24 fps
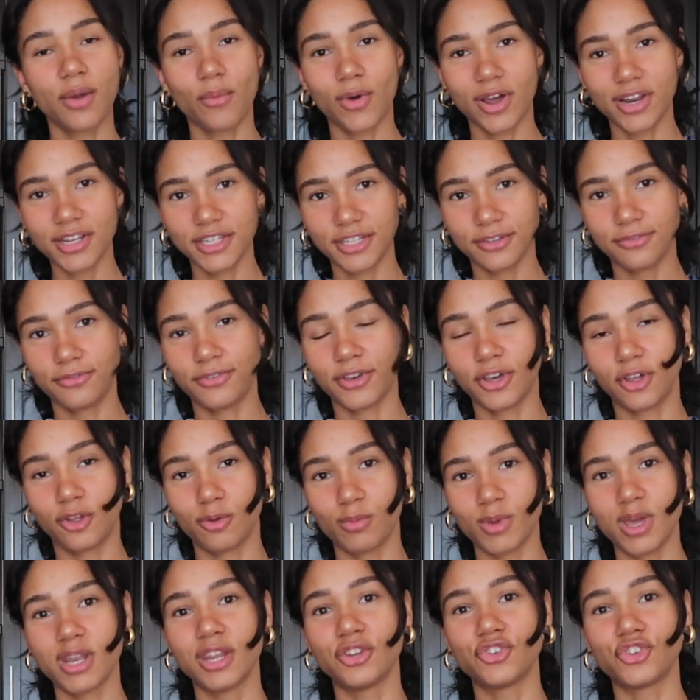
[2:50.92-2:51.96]
I wanted to film
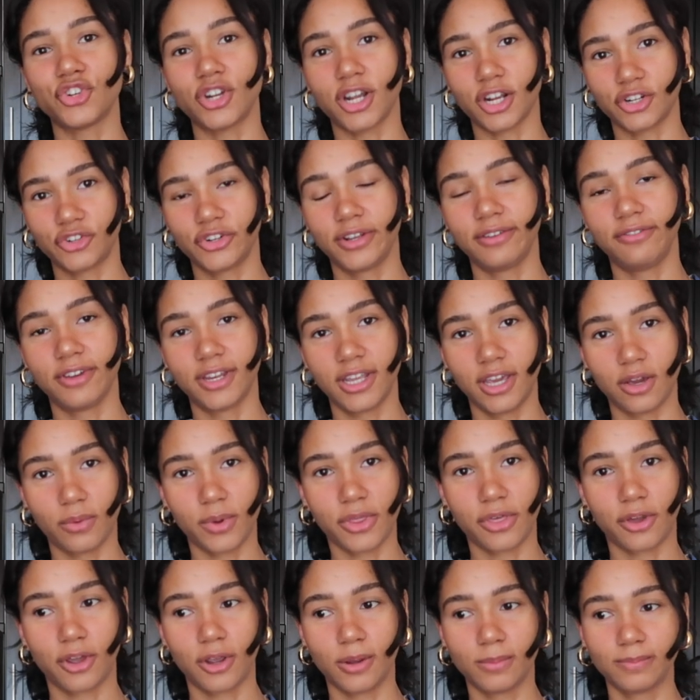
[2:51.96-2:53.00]
an introductory video with
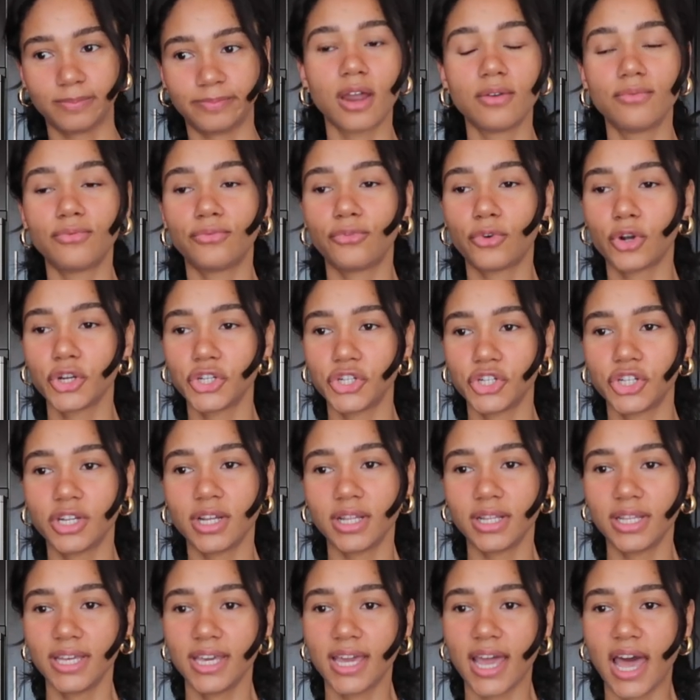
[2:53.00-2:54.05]
her.
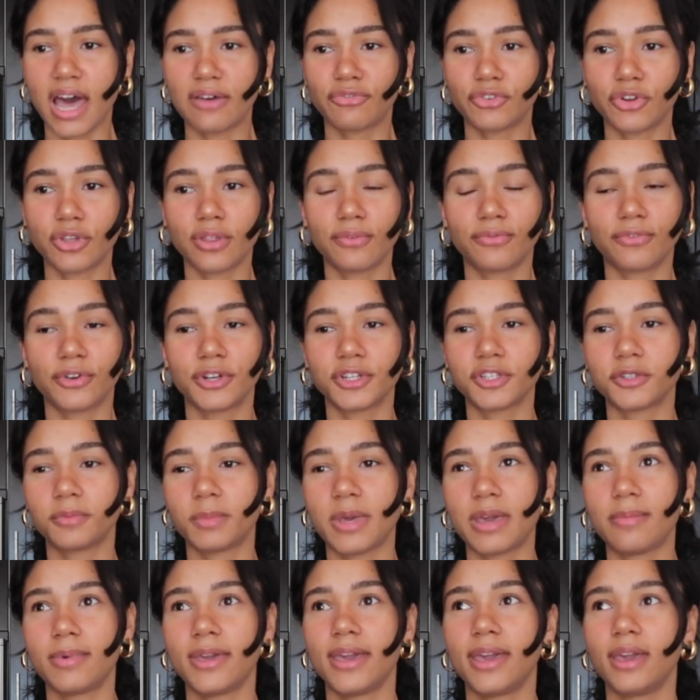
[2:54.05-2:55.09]
Unfortunately, after the first
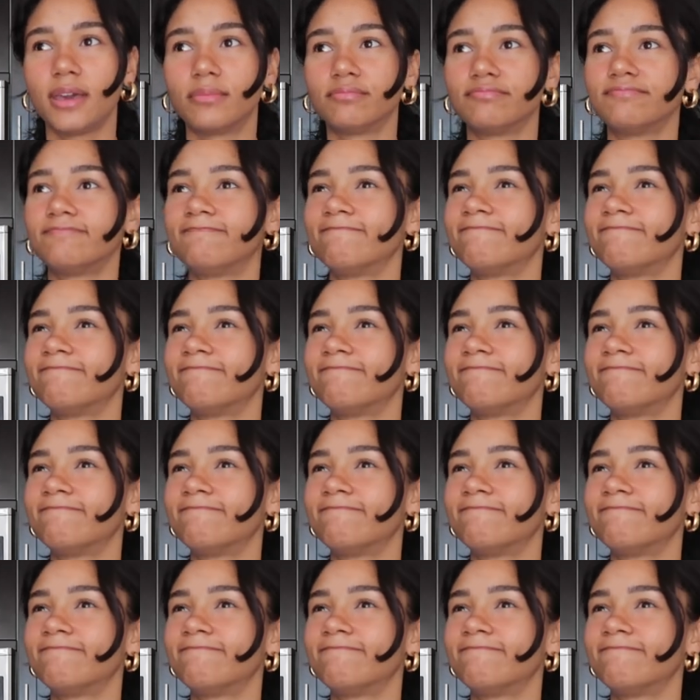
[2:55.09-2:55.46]
maybe